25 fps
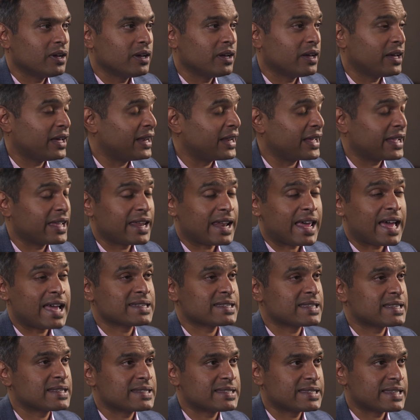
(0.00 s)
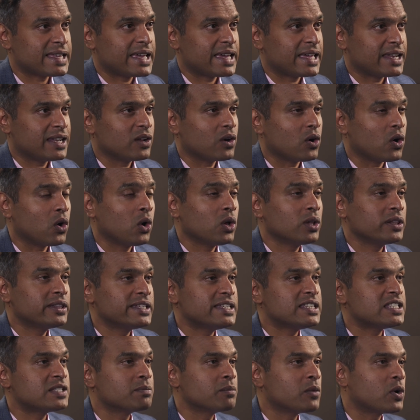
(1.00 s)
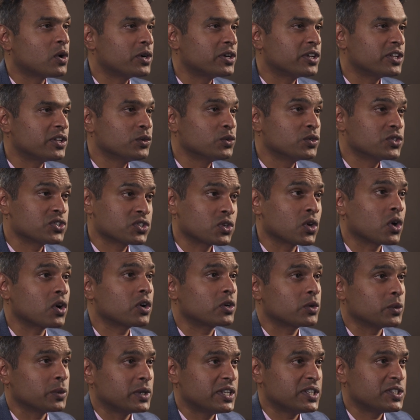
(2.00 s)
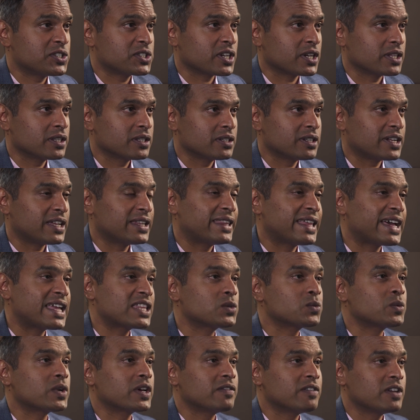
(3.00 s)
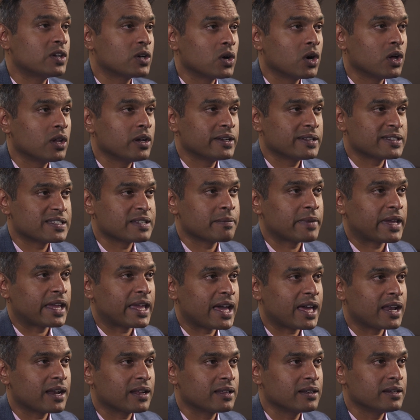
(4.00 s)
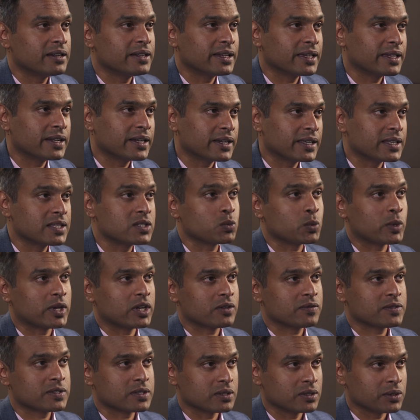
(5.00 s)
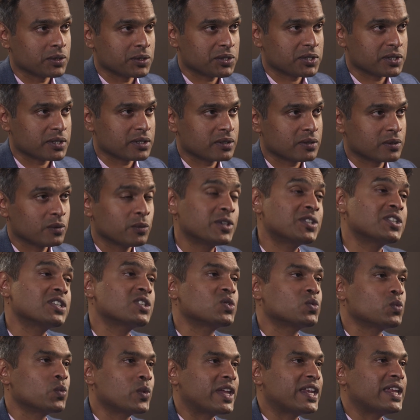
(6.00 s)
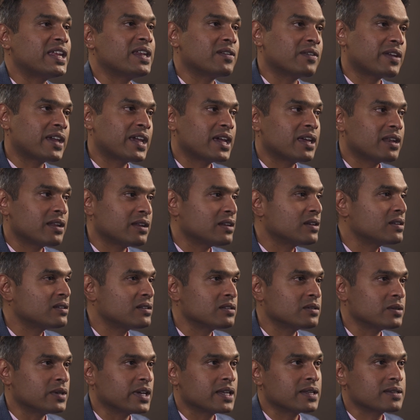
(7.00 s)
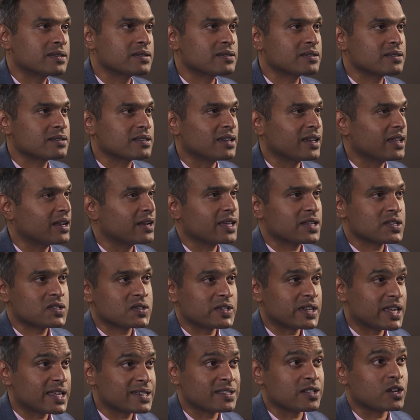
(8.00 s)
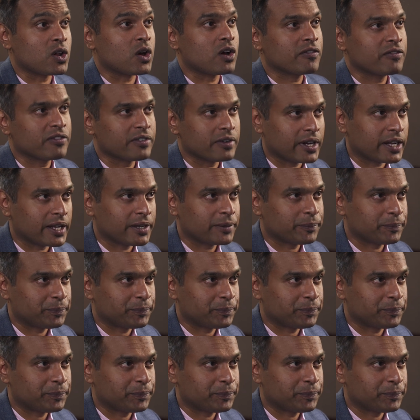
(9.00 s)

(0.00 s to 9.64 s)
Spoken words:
And again, as I said, all these modules talk to each other, and that's why we call it as a mechanical integrity suite of solution, which is very rare in today's industry as an offering.